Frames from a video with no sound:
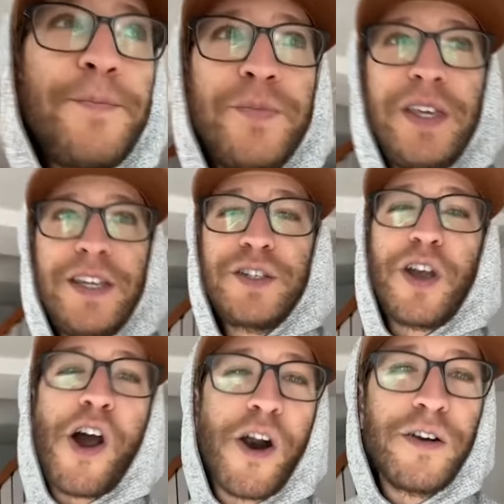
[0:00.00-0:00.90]
these
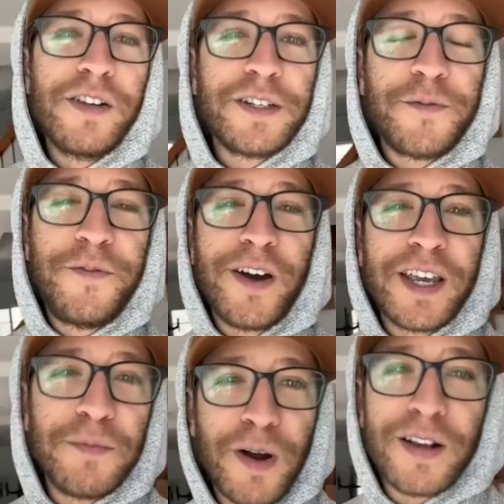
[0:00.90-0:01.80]
heartless
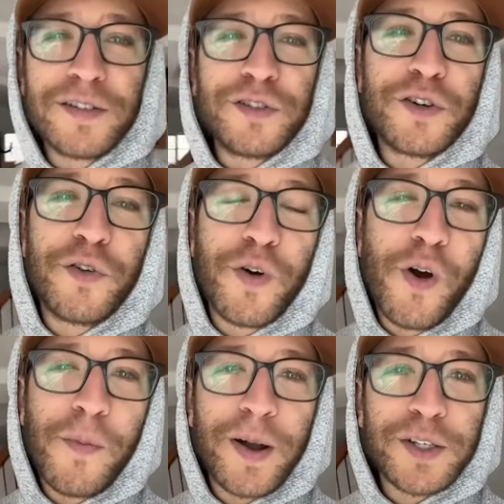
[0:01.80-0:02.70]
fucking monsters
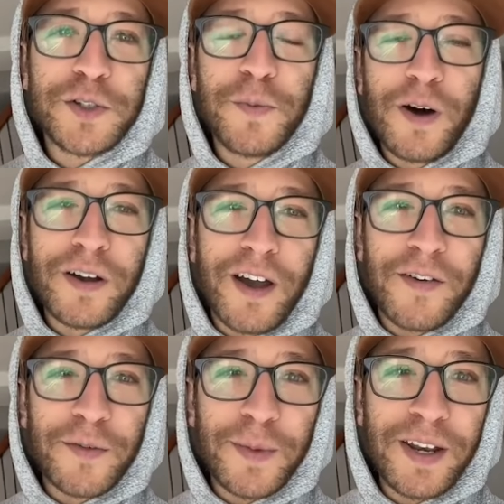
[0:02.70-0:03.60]
crow about small
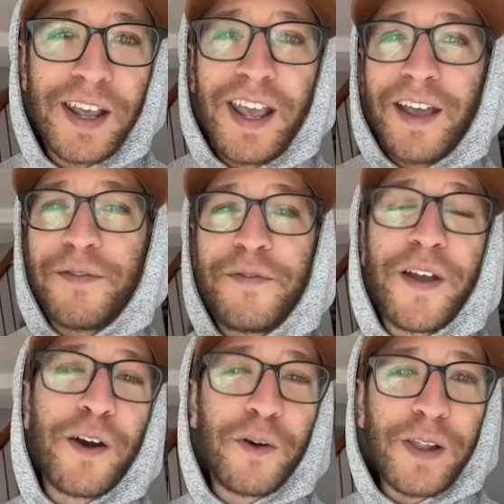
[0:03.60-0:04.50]
government and
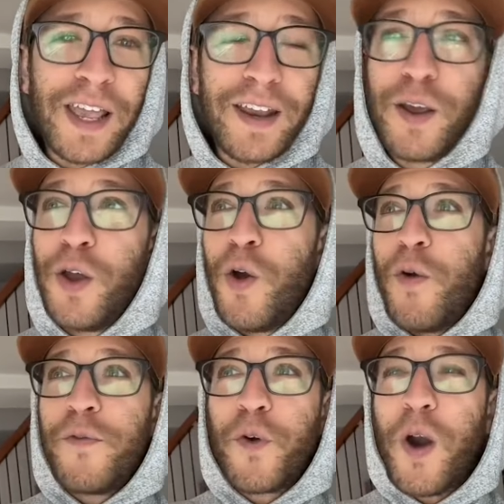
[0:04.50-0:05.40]
federal aid
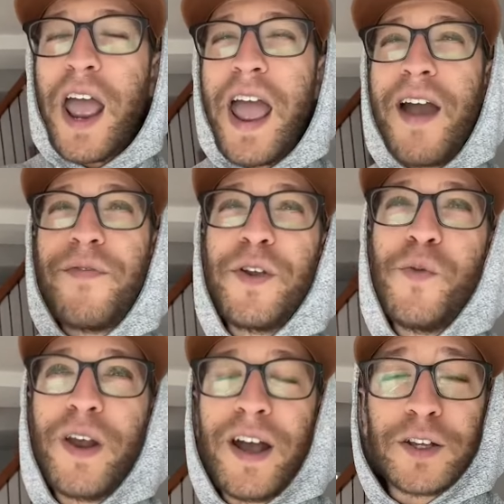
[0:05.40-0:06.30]
for
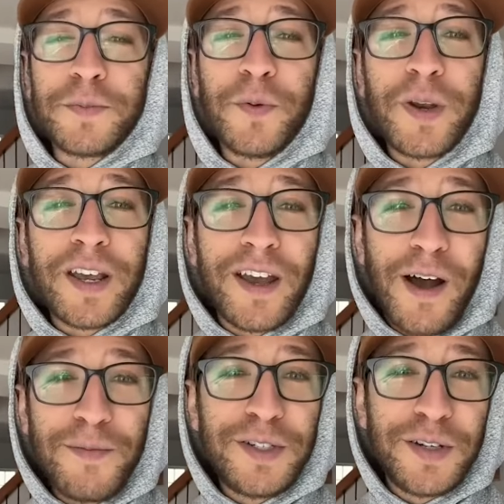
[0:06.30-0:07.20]
everyone else. But when it
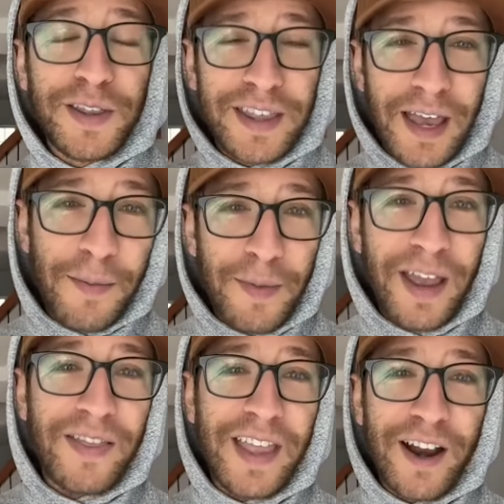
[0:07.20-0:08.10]
comes to them
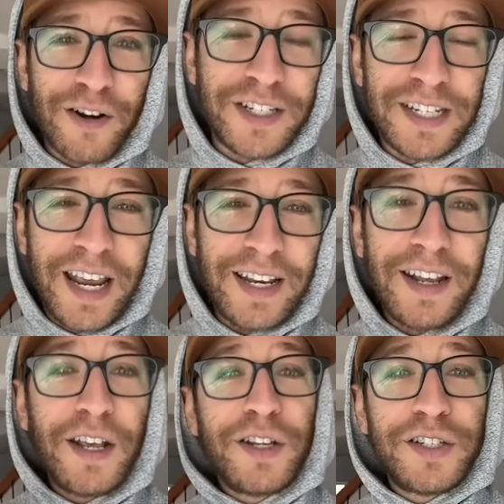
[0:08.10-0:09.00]
and their state,
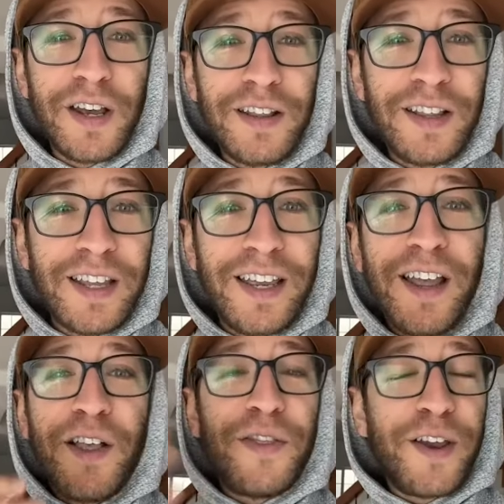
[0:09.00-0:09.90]

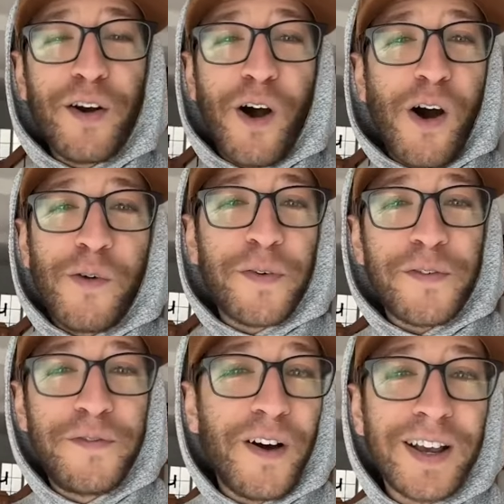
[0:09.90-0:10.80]
suddenly they're all for
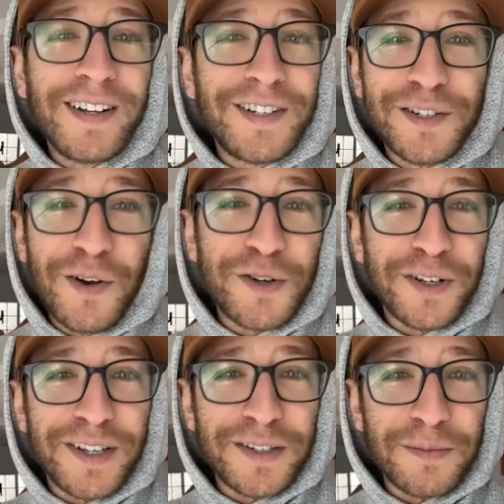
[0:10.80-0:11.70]

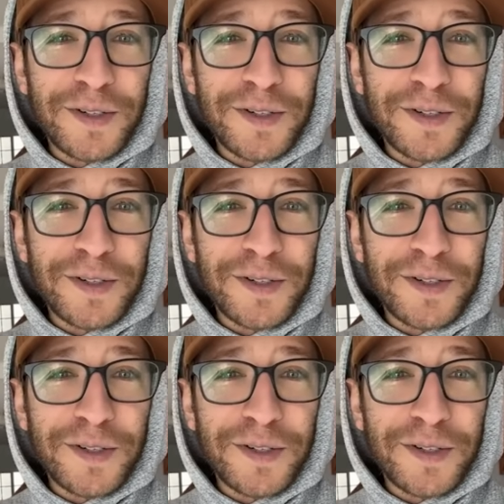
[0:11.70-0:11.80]
socialism,